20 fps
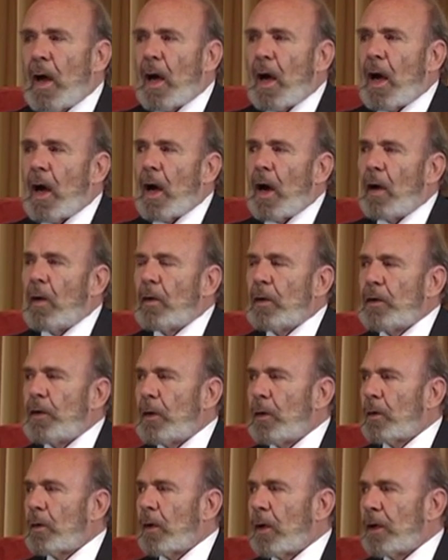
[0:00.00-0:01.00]
How are
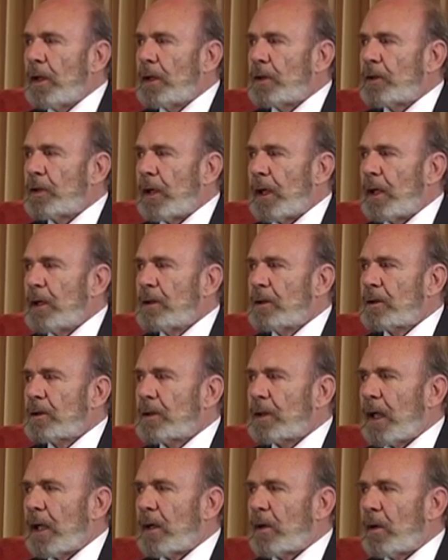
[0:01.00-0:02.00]
you going to change
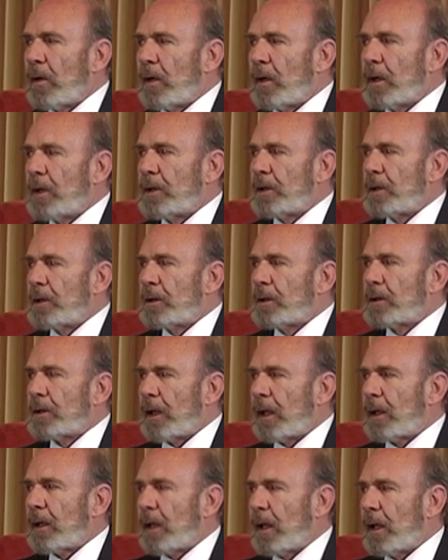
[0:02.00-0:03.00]
psychology and
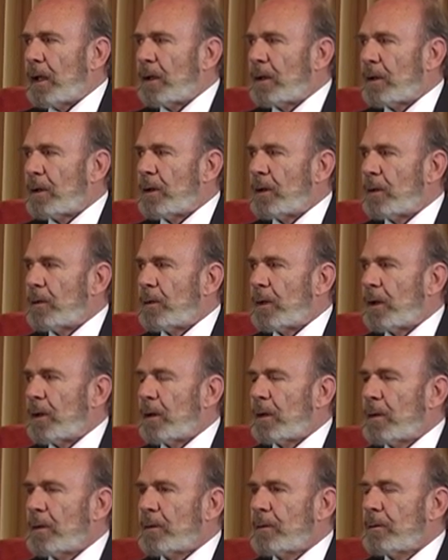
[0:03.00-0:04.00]
psychiatry of the
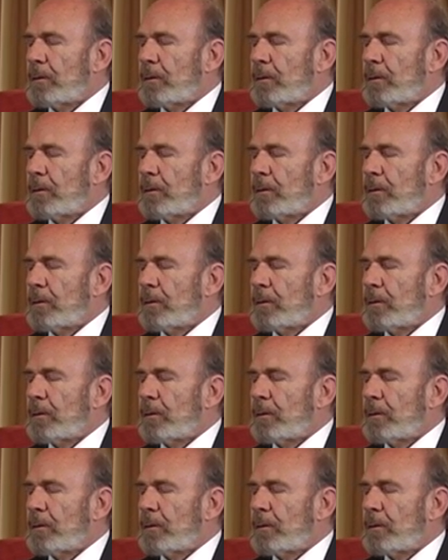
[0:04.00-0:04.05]
world?